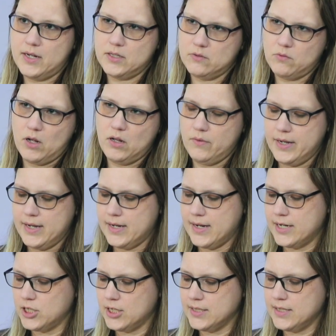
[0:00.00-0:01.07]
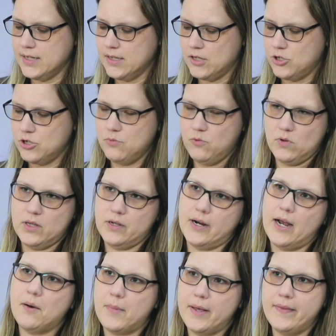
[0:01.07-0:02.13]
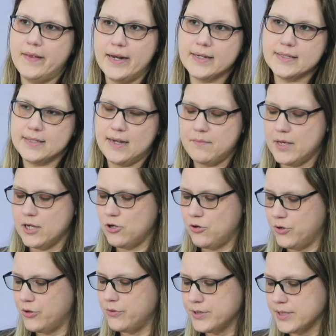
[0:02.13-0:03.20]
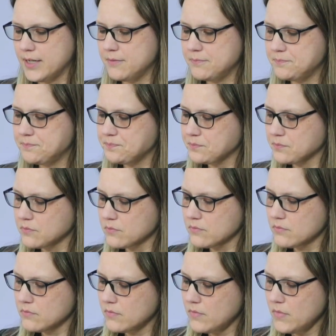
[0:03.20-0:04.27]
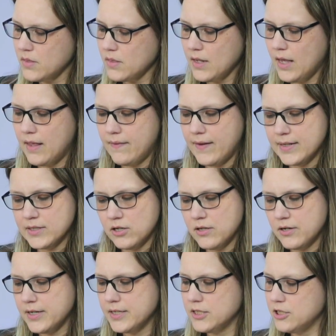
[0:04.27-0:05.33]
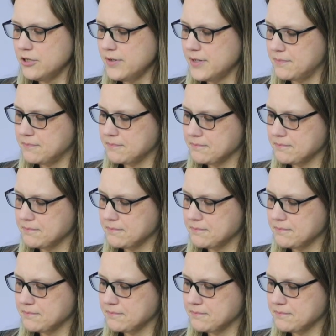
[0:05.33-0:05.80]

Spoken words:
is swallowing and digesting, and the tube will clear out by the next time that you use it. And that's all there is to it.